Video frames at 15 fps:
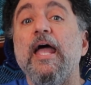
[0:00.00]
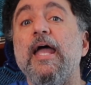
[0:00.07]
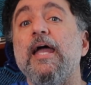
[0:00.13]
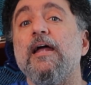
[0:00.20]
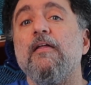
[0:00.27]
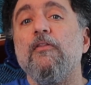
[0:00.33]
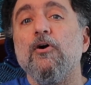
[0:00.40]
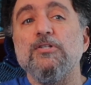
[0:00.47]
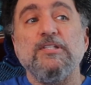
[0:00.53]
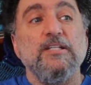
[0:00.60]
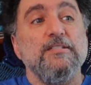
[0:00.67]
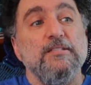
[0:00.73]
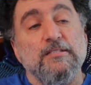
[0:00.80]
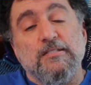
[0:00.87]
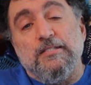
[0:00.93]
And in those
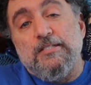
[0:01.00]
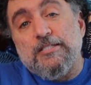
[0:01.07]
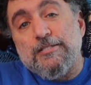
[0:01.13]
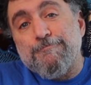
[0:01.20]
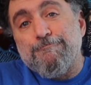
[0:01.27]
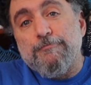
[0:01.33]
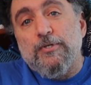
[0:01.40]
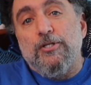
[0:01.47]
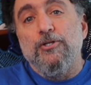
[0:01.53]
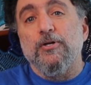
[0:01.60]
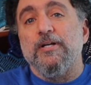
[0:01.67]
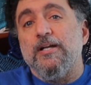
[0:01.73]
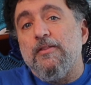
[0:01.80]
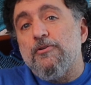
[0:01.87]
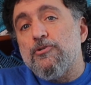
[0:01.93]
instances,
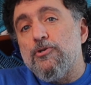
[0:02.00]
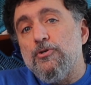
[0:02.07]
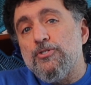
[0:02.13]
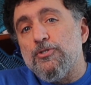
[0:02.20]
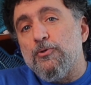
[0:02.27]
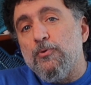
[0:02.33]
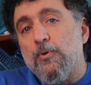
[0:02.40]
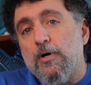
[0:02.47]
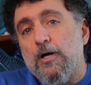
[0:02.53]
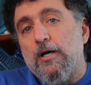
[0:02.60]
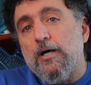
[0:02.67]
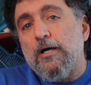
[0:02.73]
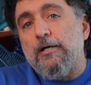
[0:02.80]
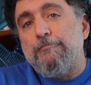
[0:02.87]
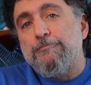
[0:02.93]
you can either choose
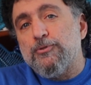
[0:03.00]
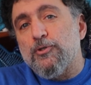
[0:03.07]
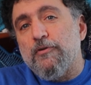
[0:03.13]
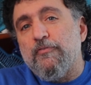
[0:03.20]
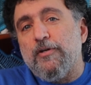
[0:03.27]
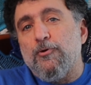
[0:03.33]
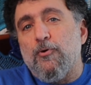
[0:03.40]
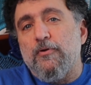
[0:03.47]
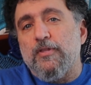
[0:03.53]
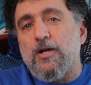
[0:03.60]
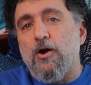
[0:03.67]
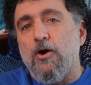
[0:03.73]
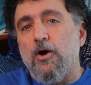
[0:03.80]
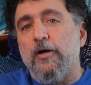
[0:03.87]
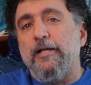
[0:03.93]
to sort of ignore the
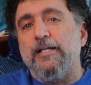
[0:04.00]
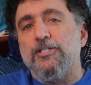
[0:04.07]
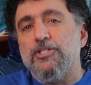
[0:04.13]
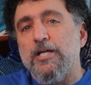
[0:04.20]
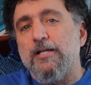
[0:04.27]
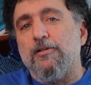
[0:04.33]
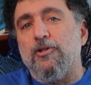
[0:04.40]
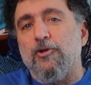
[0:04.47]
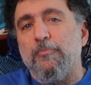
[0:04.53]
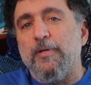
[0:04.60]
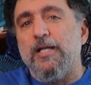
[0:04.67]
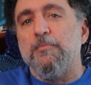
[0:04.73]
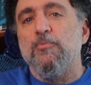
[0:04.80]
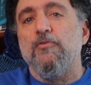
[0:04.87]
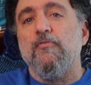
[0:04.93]
card and cheat a little
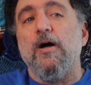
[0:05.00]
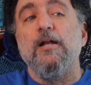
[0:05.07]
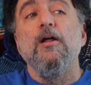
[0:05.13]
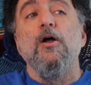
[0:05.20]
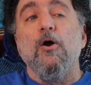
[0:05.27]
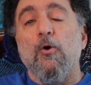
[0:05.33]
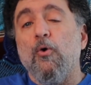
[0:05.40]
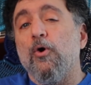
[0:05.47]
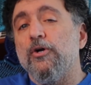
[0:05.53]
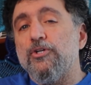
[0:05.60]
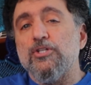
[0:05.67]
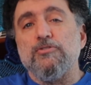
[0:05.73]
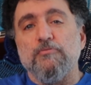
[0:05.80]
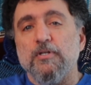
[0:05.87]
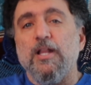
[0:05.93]
bit and move on, or
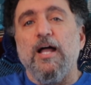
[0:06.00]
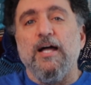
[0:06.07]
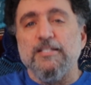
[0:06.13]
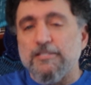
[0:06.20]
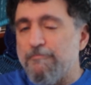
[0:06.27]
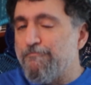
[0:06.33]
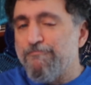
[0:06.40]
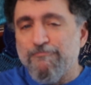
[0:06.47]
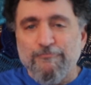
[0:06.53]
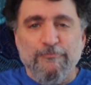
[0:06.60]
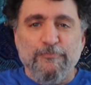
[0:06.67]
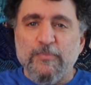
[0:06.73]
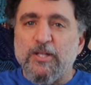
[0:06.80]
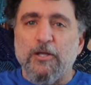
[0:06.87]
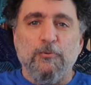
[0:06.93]
just realize
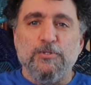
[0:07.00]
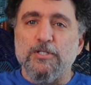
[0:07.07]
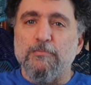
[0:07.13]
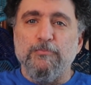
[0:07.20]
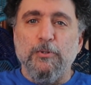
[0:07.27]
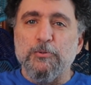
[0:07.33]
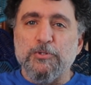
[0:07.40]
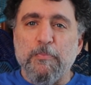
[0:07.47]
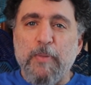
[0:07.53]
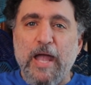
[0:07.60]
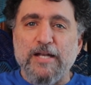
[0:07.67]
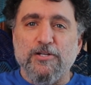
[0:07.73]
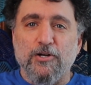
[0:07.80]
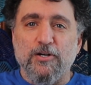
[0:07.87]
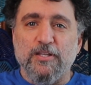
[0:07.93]
it was a
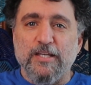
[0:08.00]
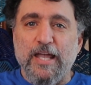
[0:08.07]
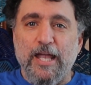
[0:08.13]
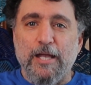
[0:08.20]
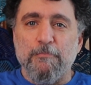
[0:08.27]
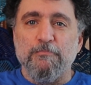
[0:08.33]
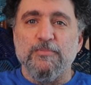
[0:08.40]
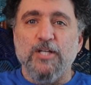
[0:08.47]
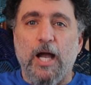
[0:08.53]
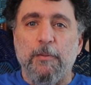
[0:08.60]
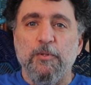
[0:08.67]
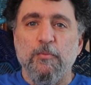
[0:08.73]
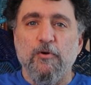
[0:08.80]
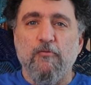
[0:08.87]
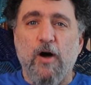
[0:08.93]
bad turn of the game,
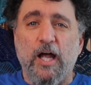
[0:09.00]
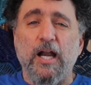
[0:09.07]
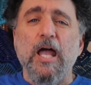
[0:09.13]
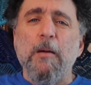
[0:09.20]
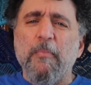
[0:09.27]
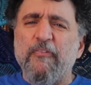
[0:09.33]
time to move on.